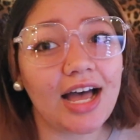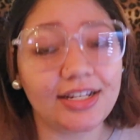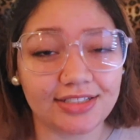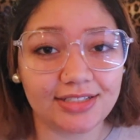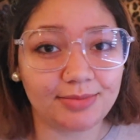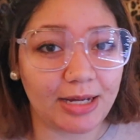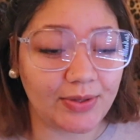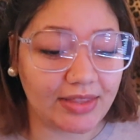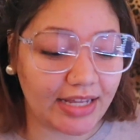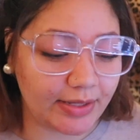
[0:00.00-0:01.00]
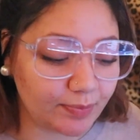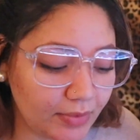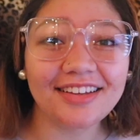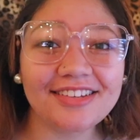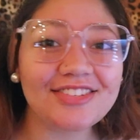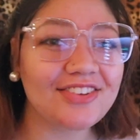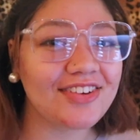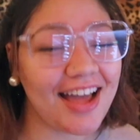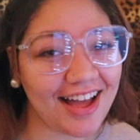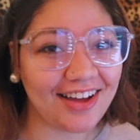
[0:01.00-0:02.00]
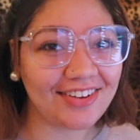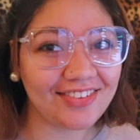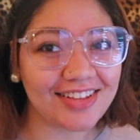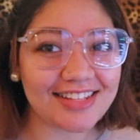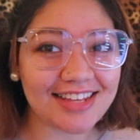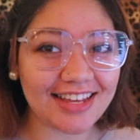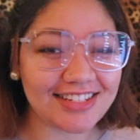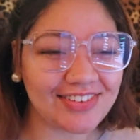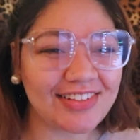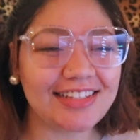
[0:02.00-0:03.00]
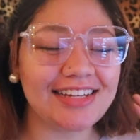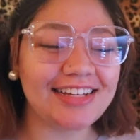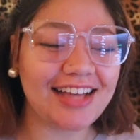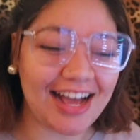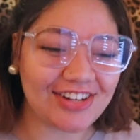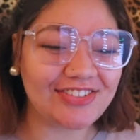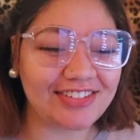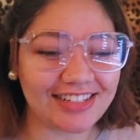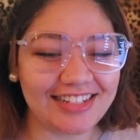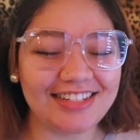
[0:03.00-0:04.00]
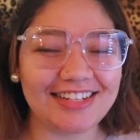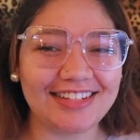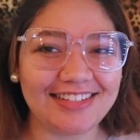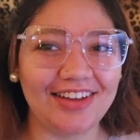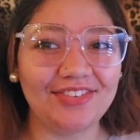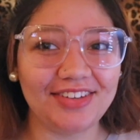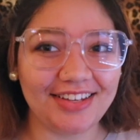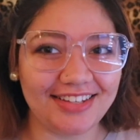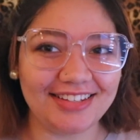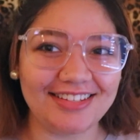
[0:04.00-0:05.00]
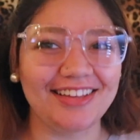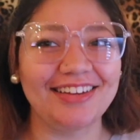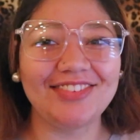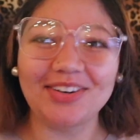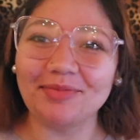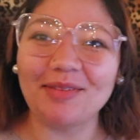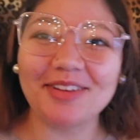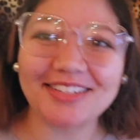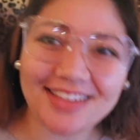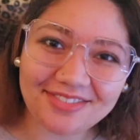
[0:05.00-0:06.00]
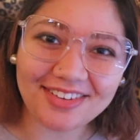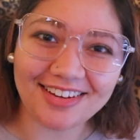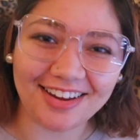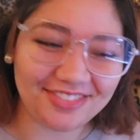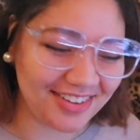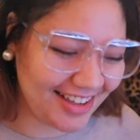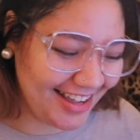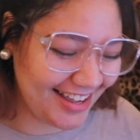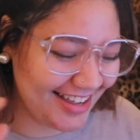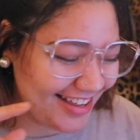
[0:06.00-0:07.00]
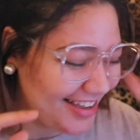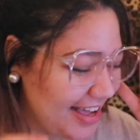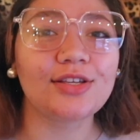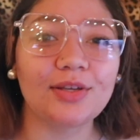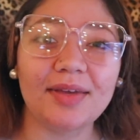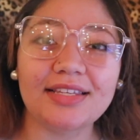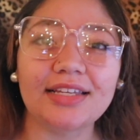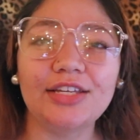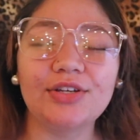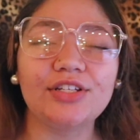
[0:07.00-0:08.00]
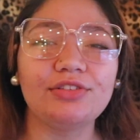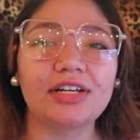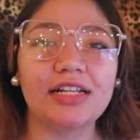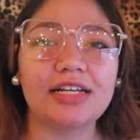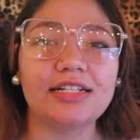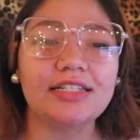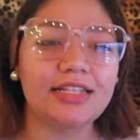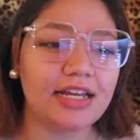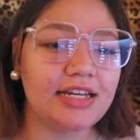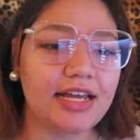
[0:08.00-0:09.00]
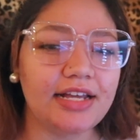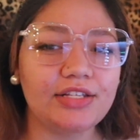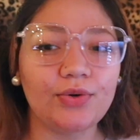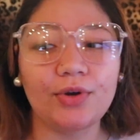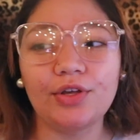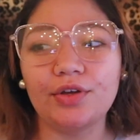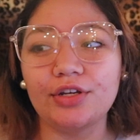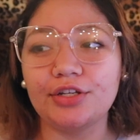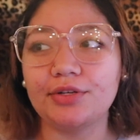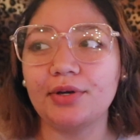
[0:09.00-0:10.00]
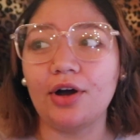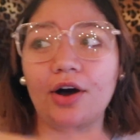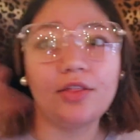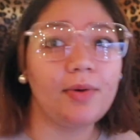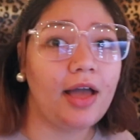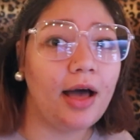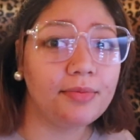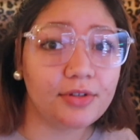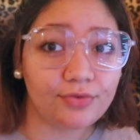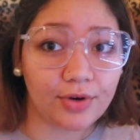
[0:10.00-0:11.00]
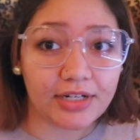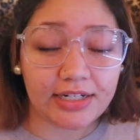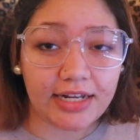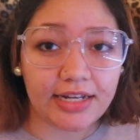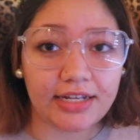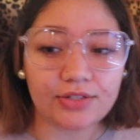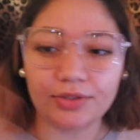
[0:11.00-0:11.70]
I'll just do my own thing. So now let's get into what the actual cleanse itself is, now that I've talked about myself enough, okay? So basically you can do the cleanse 10 days, or you can do it all the way up to 40 days,